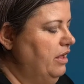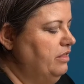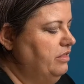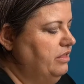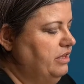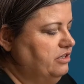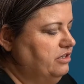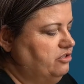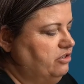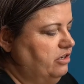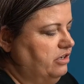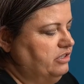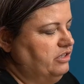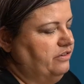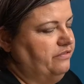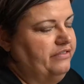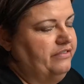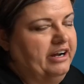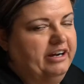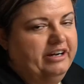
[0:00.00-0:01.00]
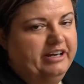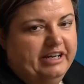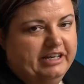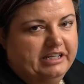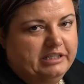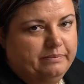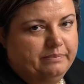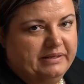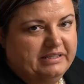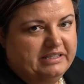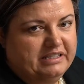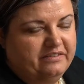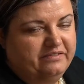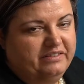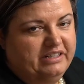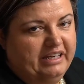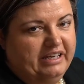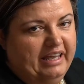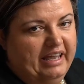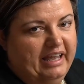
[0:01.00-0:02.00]
These drugs are very expensive
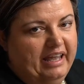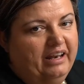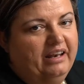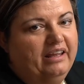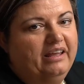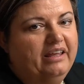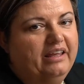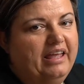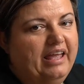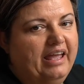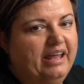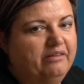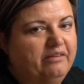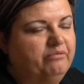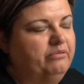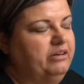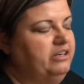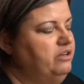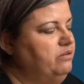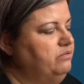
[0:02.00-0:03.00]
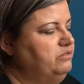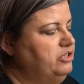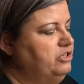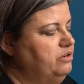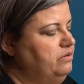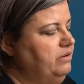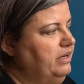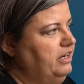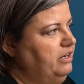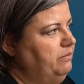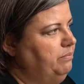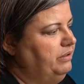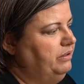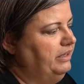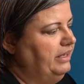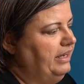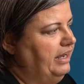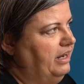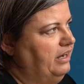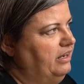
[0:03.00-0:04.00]
to get, and when you do get a
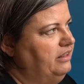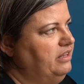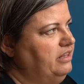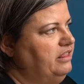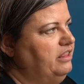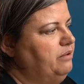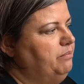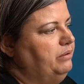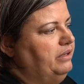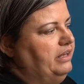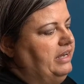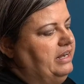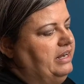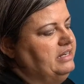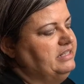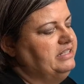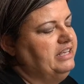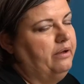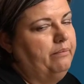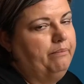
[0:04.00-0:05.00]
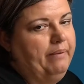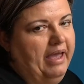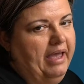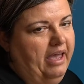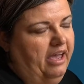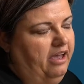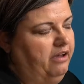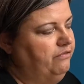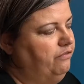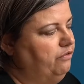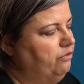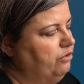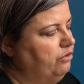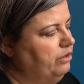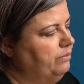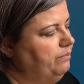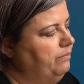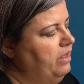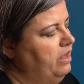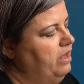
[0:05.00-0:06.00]
plan, the plan is help paying for
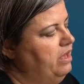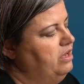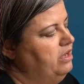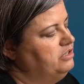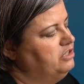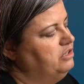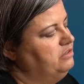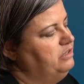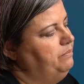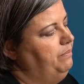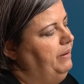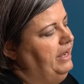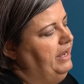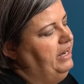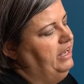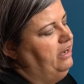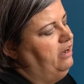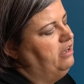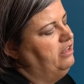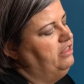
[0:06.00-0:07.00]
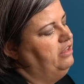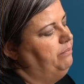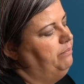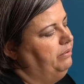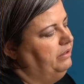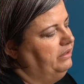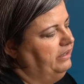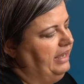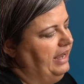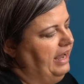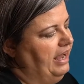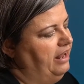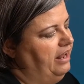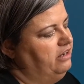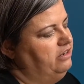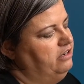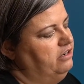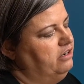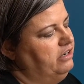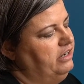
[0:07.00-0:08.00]
them. So depending on the
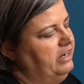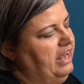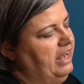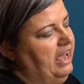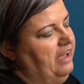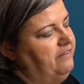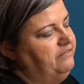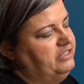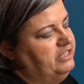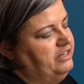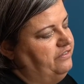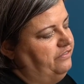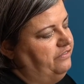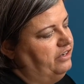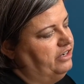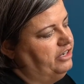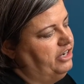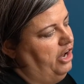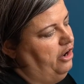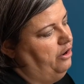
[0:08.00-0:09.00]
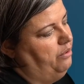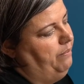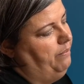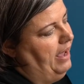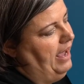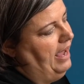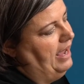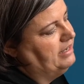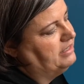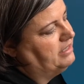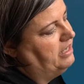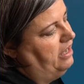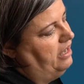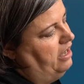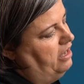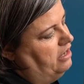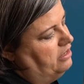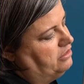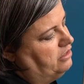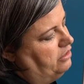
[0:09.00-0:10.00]
plan, you're going to have different copays.
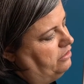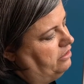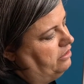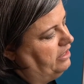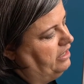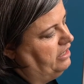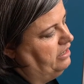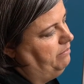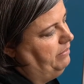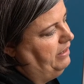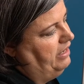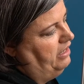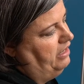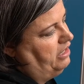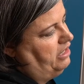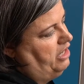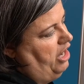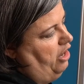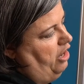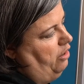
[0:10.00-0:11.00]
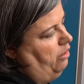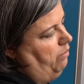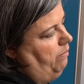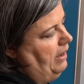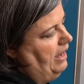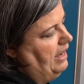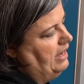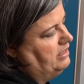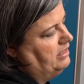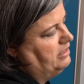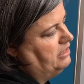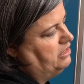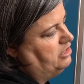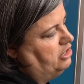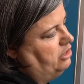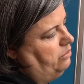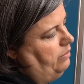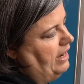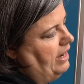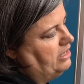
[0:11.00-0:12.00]
So they're going to be in a copay
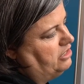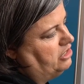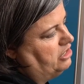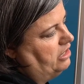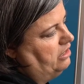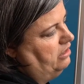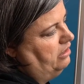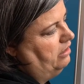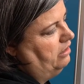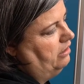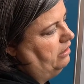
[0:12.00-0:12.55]
situation.